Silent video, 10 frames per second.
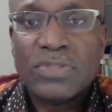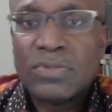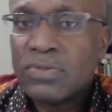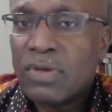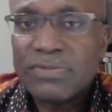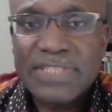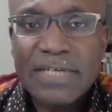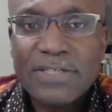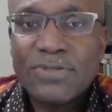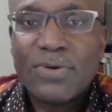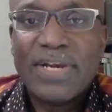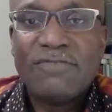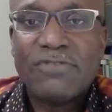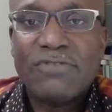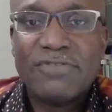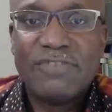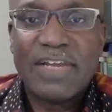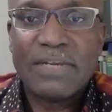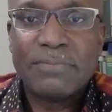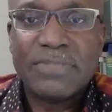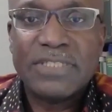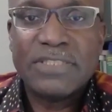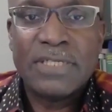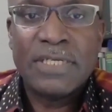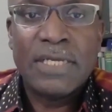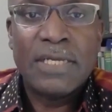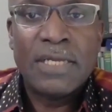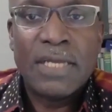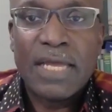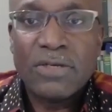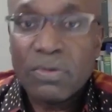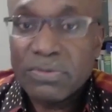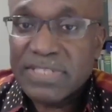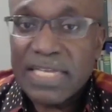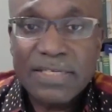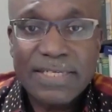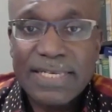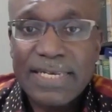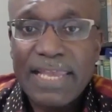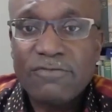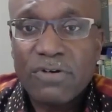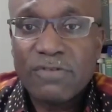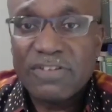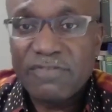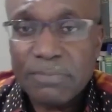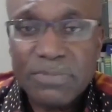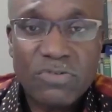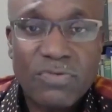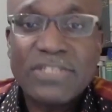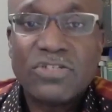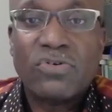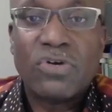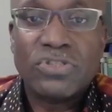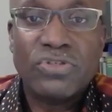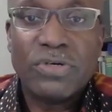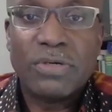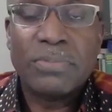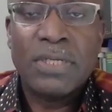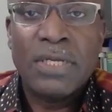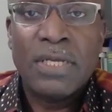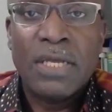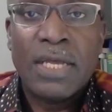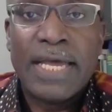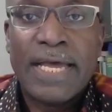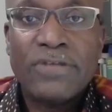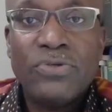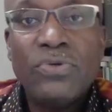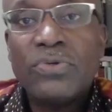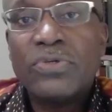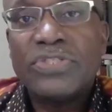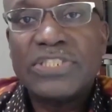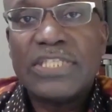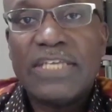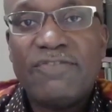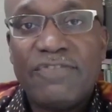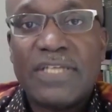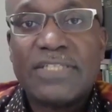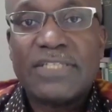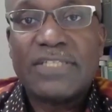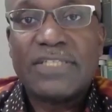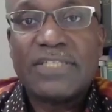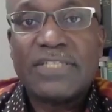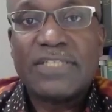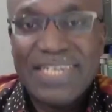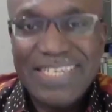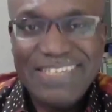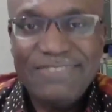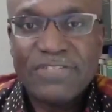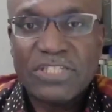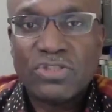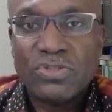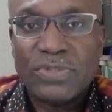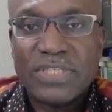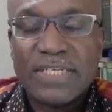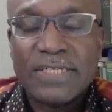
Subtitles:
notwithstanding your level of development, notwithstanding the level of development right across Europe, you could see fit to leave this union.